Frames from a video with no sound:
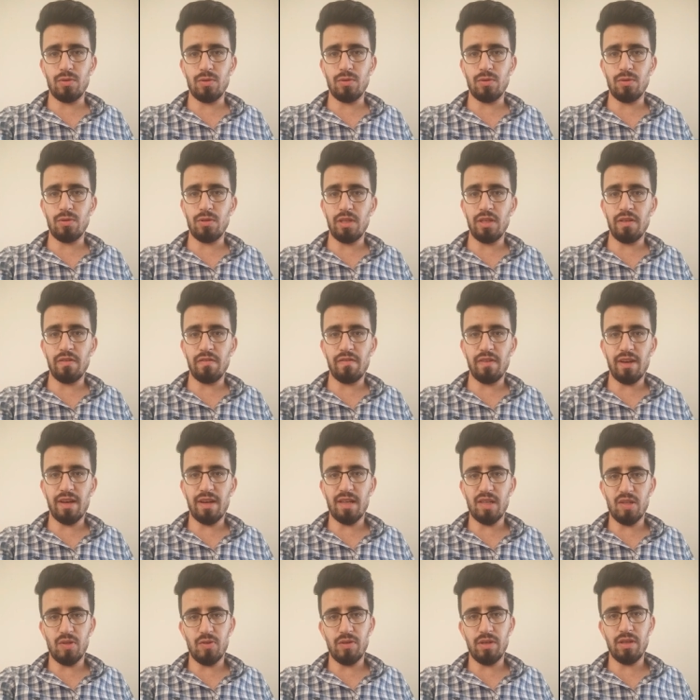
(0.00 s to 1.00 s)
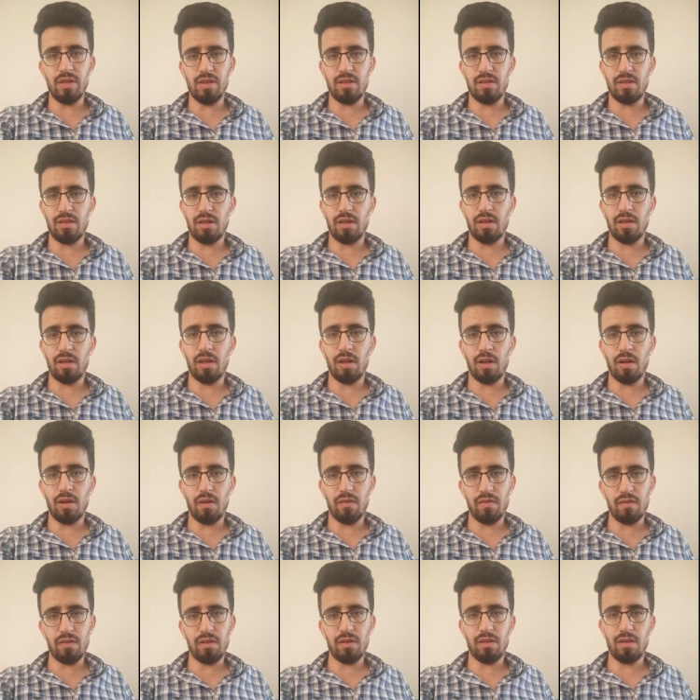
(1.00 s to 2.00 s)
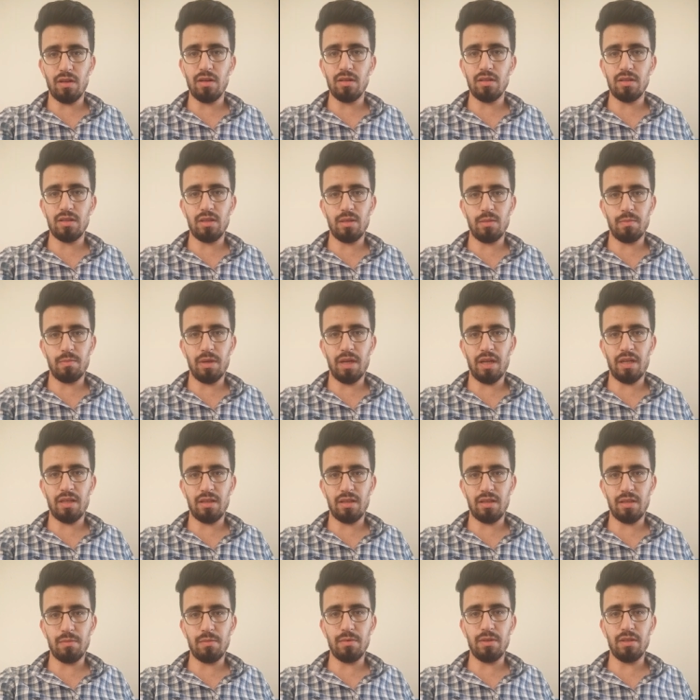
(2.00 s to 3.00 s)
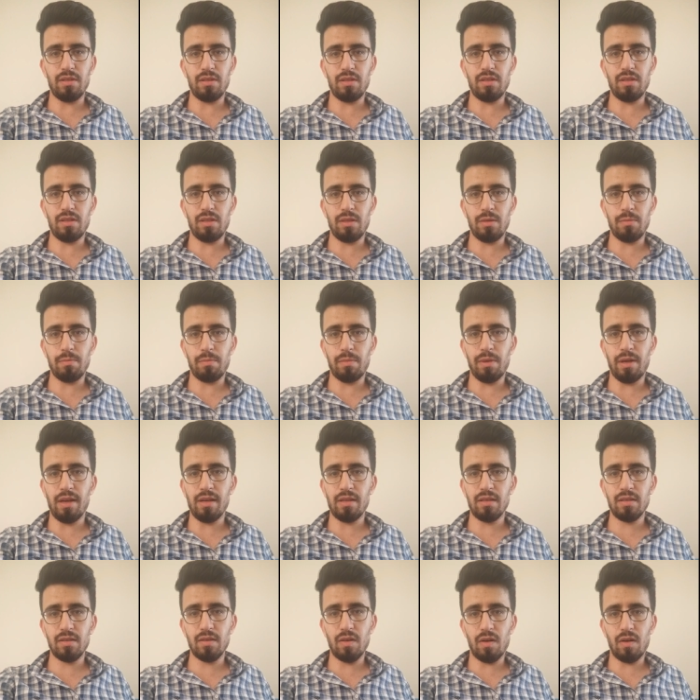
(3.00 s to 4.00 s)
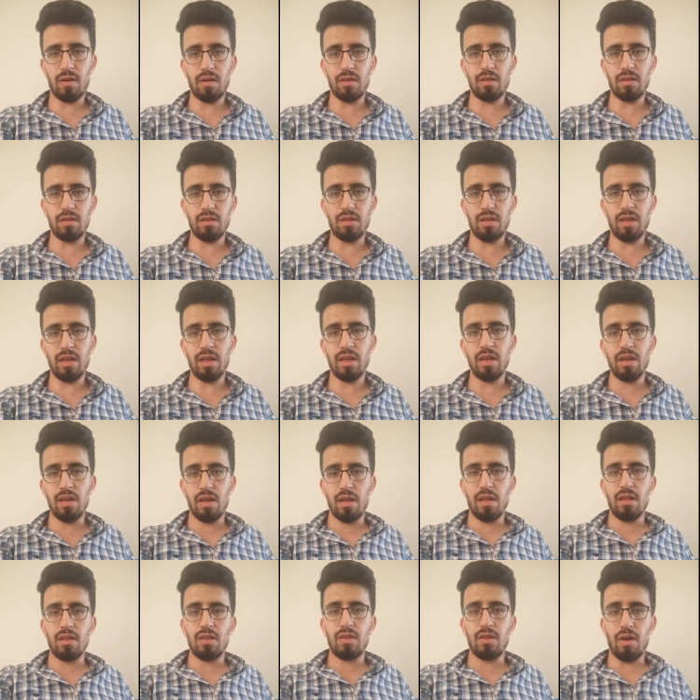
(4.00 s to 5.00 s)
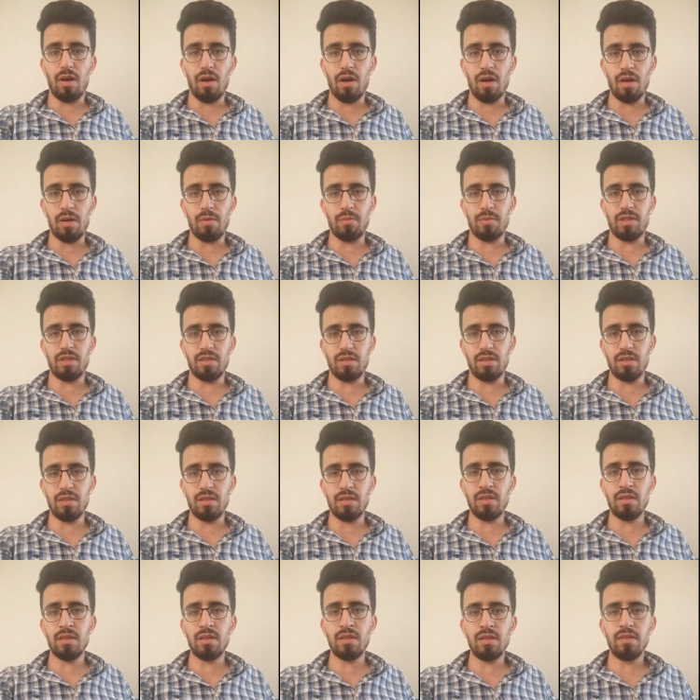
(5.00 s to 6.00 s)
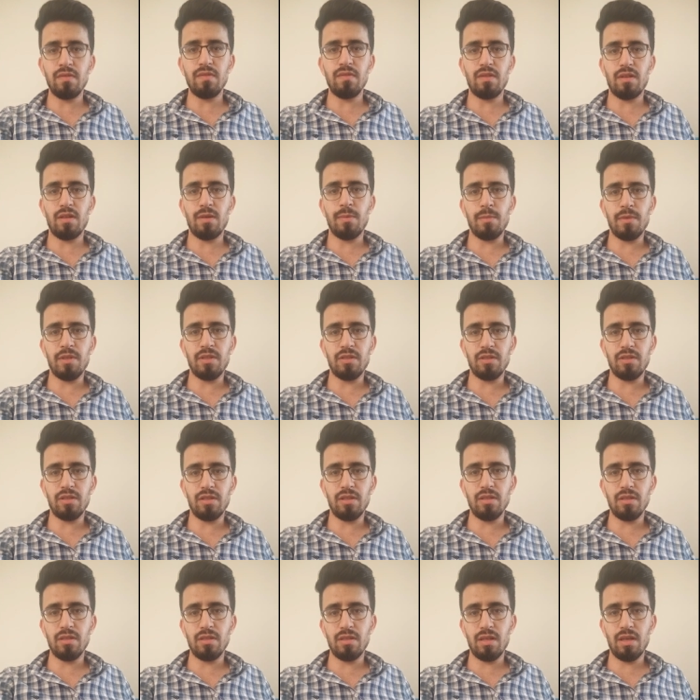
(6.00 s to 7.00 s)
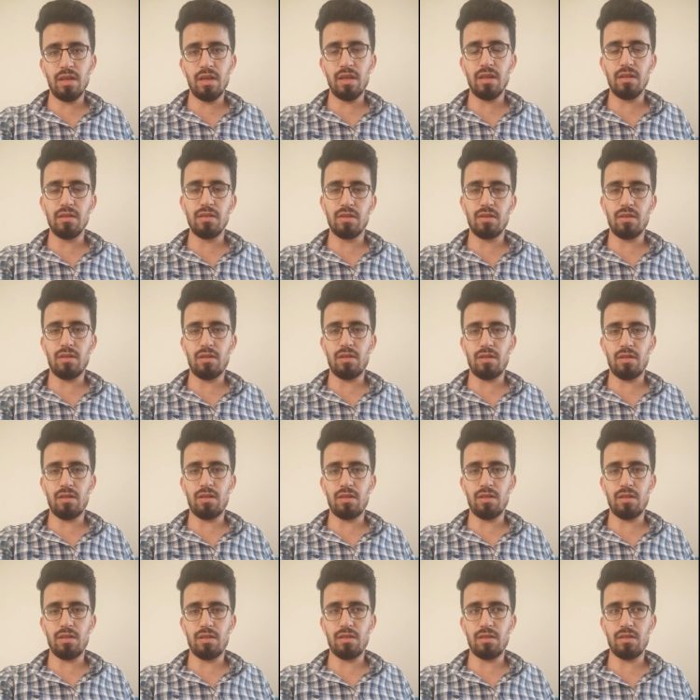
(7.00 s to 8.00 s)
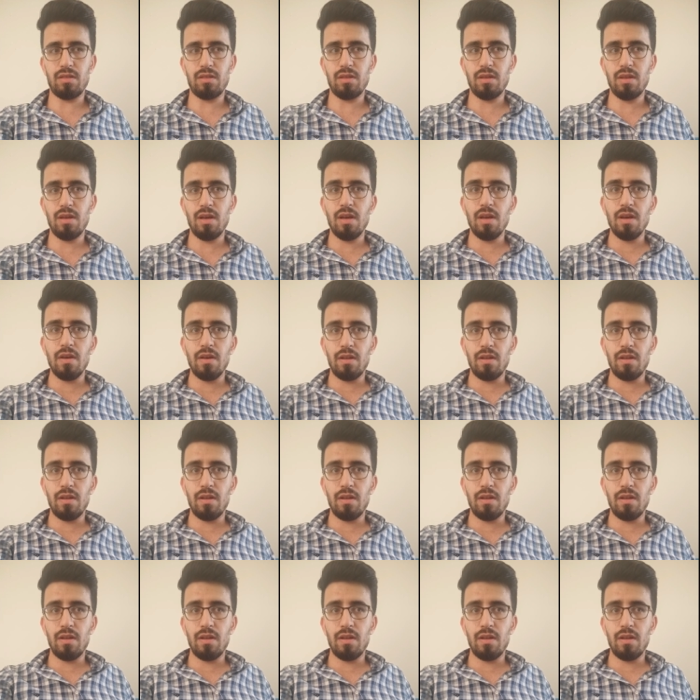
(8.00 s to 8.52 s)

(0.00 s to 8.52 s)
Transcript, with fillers: to evaluate the COVID-19 pandemic impact on the time-sensitive emergency health conditions.